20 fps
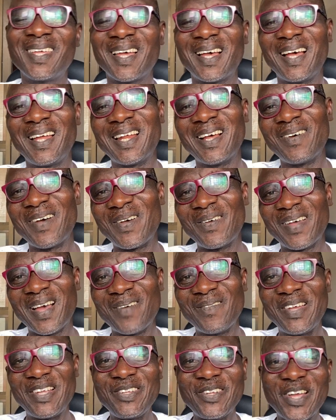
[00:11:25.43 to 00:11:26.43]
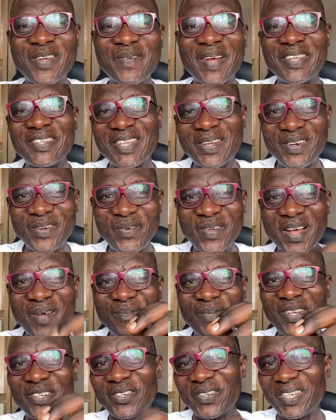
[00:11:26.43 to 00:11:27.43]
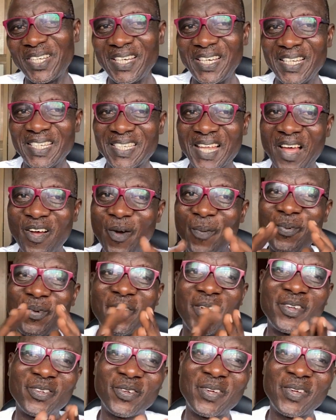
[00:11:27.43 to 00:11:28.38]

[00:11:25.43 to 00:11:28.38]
And I'm enjoying myself the way I'm mentioning this. I hope you also